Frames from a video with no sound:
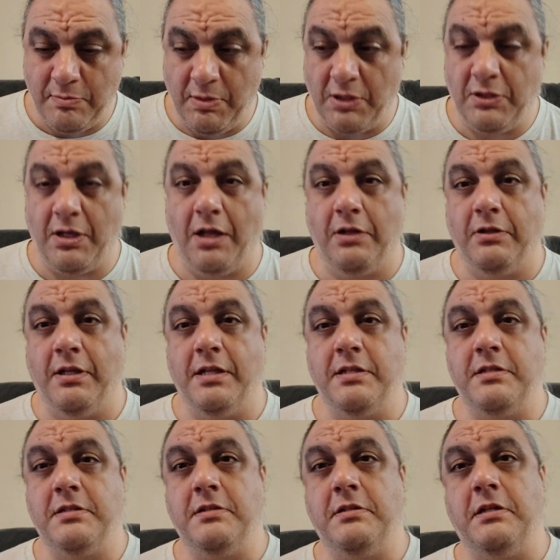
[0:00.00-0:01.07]
but not
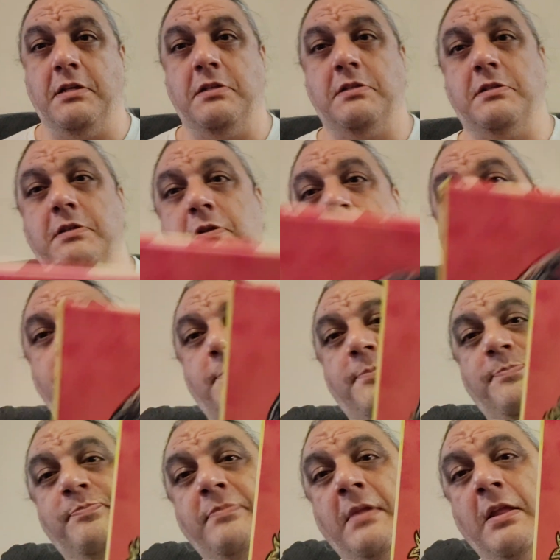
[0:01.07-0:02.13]
least,
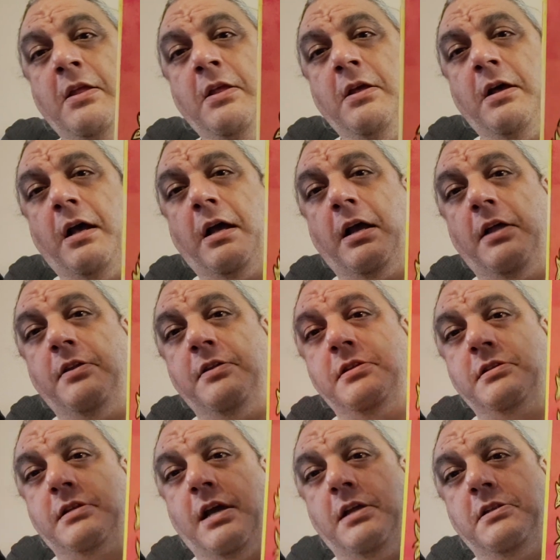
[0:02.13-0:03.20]
that
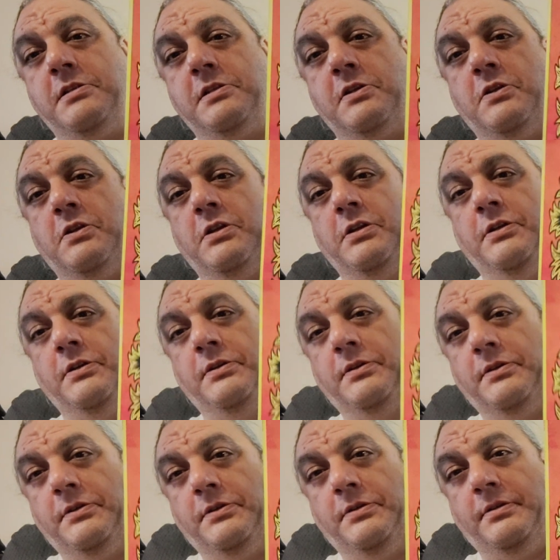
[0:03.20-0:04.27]
was Godzilla
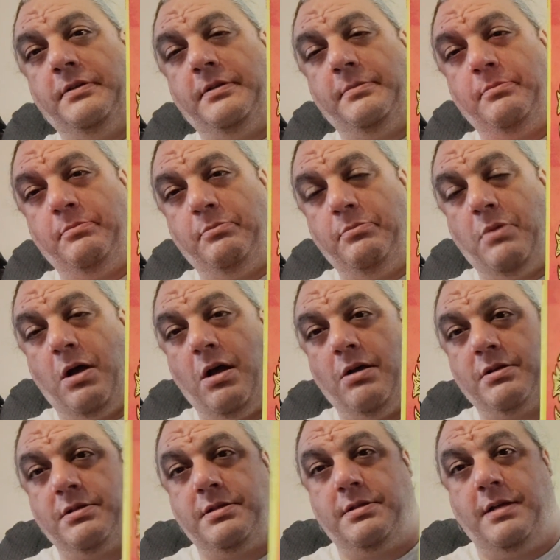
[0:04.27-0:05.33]

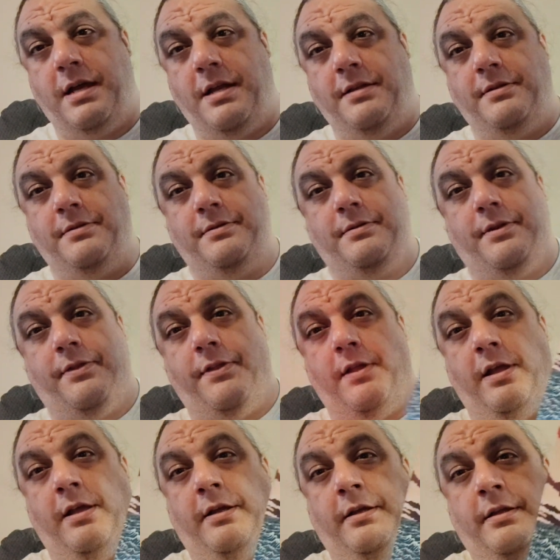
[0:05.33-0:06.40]
box set
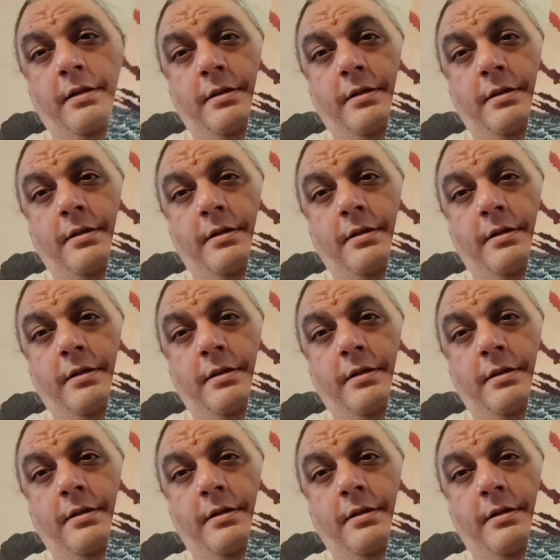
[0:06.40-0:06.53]
thing.